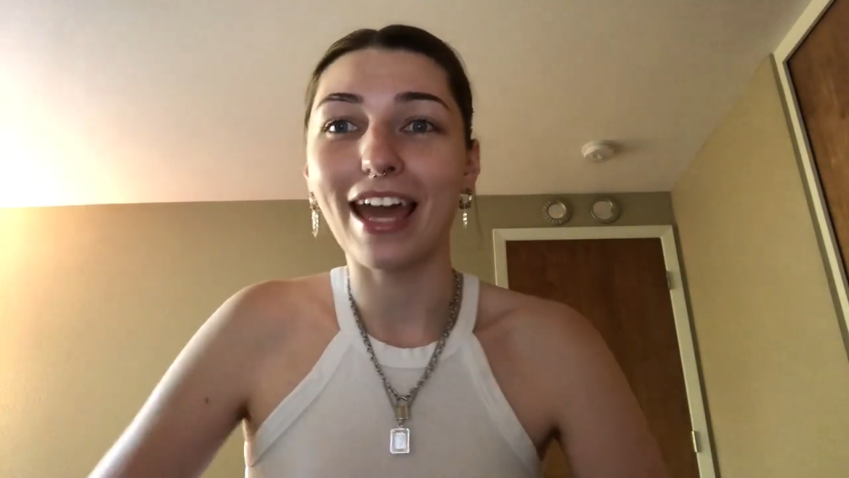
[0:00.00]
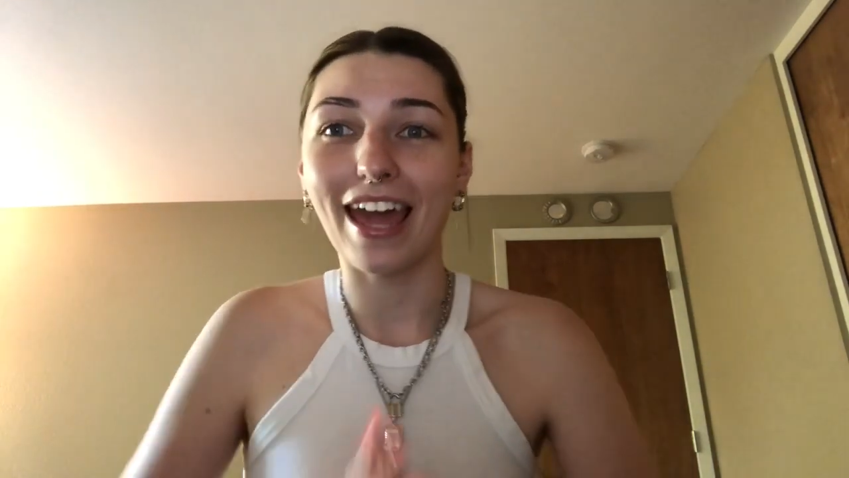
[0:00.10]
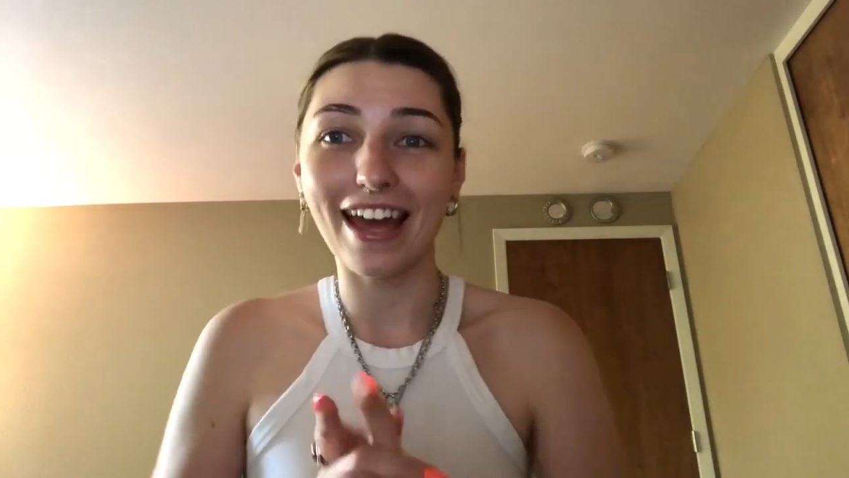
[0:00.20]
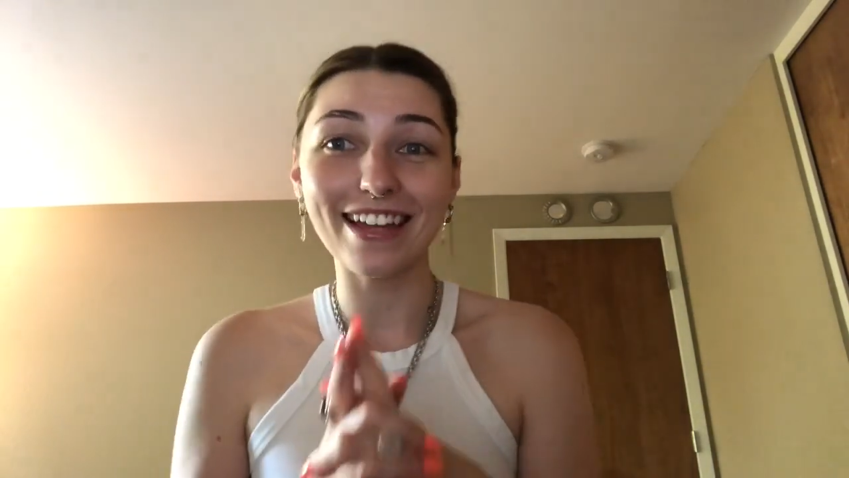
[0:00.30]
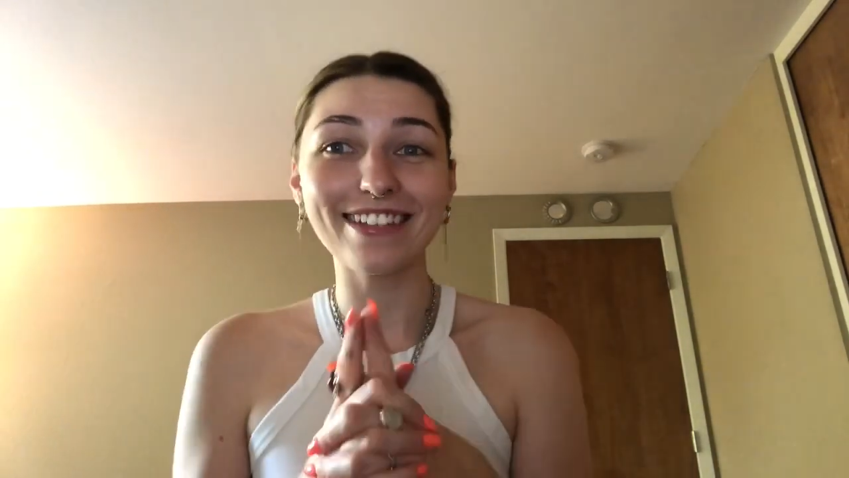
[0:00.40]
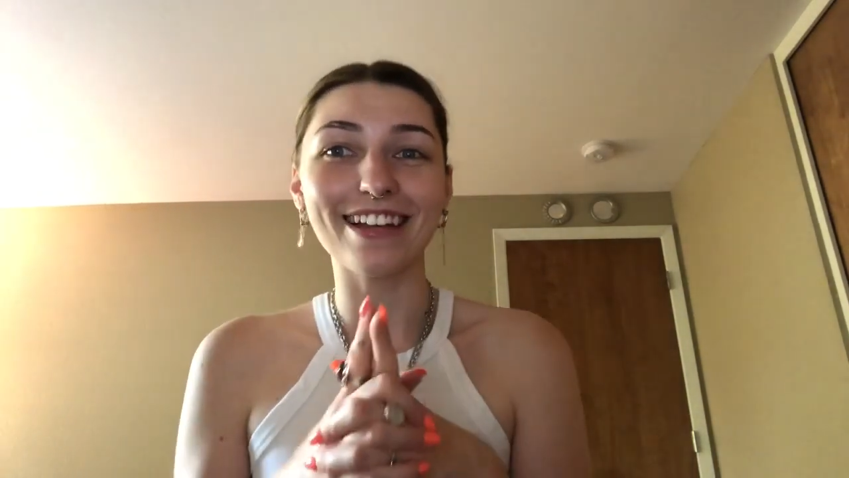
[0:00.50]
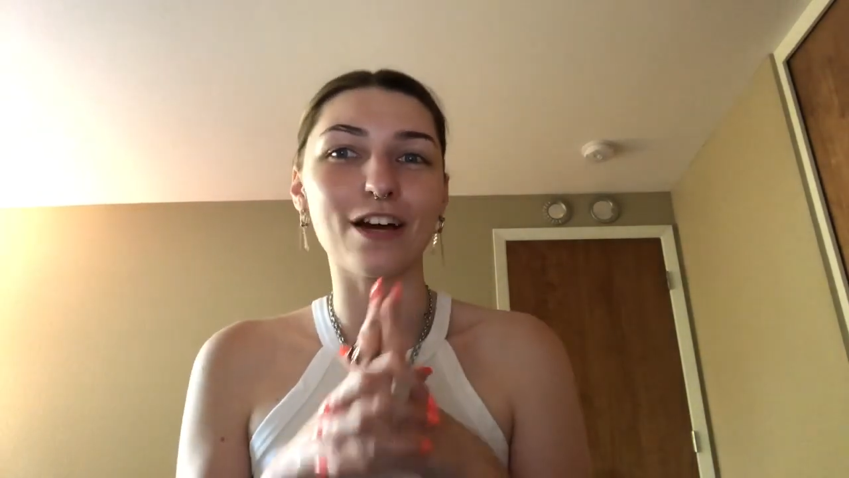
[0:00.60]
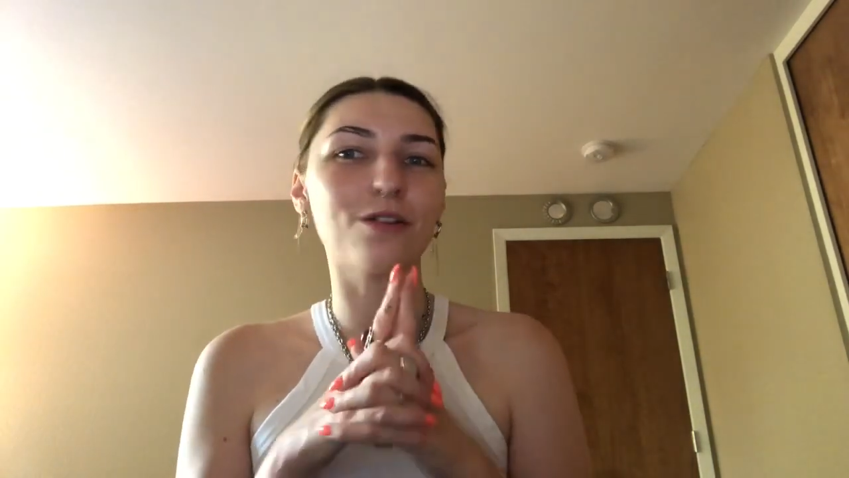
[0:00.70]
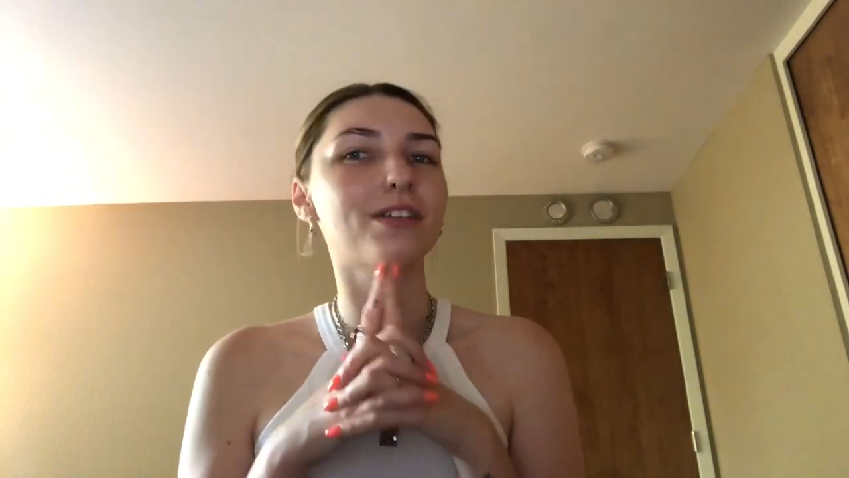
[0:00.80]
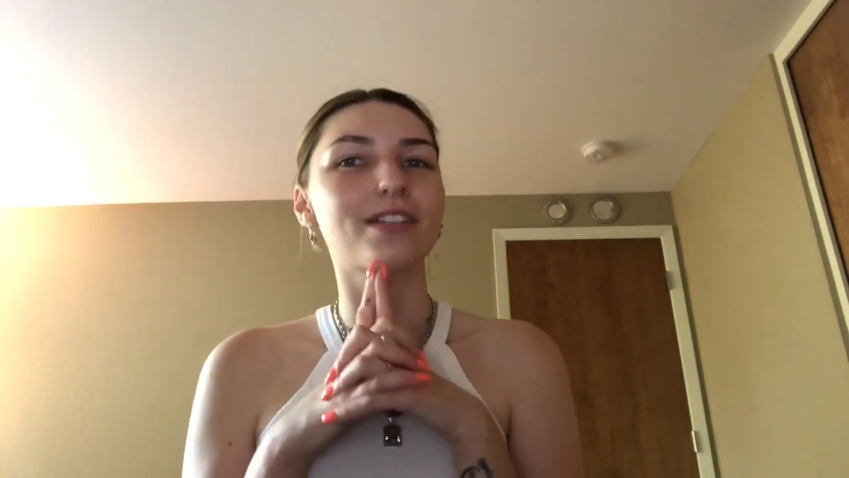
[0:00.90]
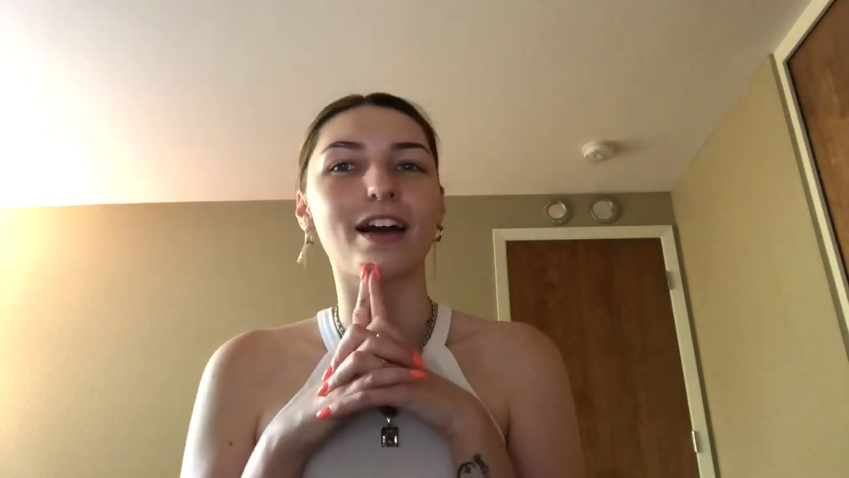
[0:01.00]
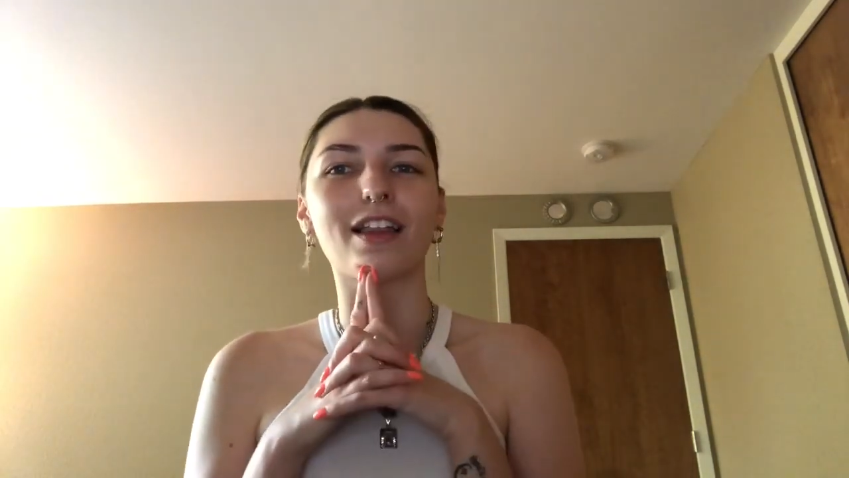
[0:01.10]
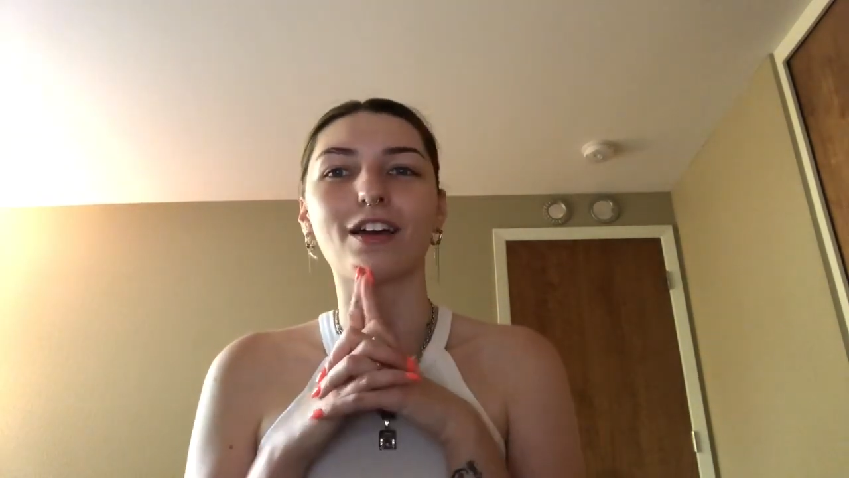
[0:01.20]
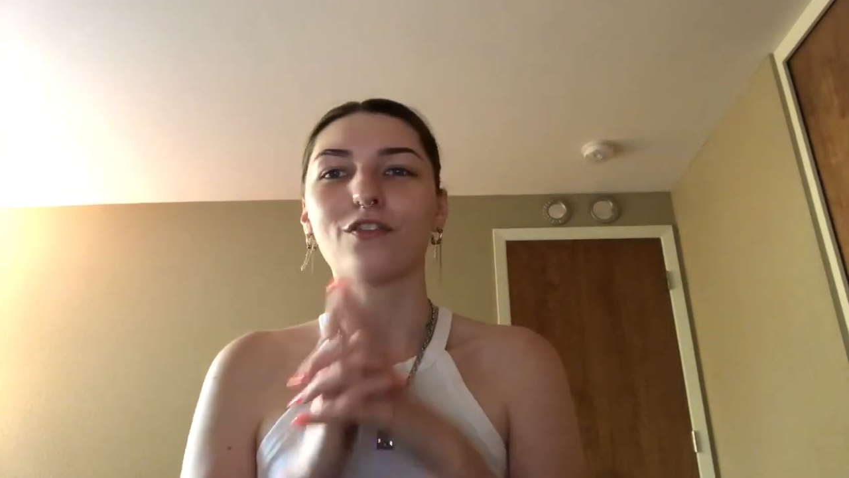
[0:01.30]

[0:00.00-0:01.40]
And I always get like